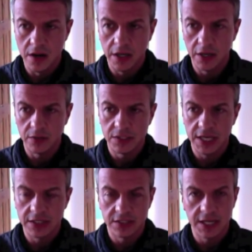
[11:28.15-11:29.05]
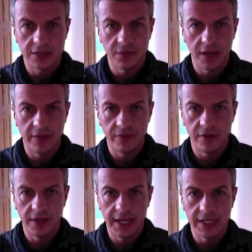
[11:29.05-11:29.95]
you know, sex for
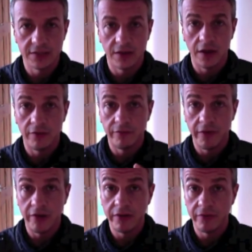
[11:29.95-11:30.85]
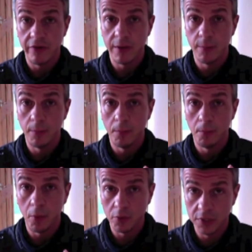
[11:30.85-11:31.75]
Leven is a very, very
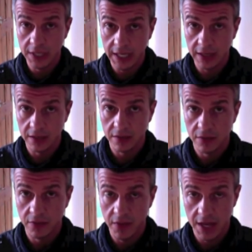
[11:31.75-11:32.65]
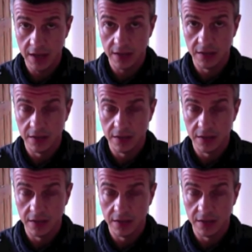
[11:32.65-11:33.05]
bonding thing.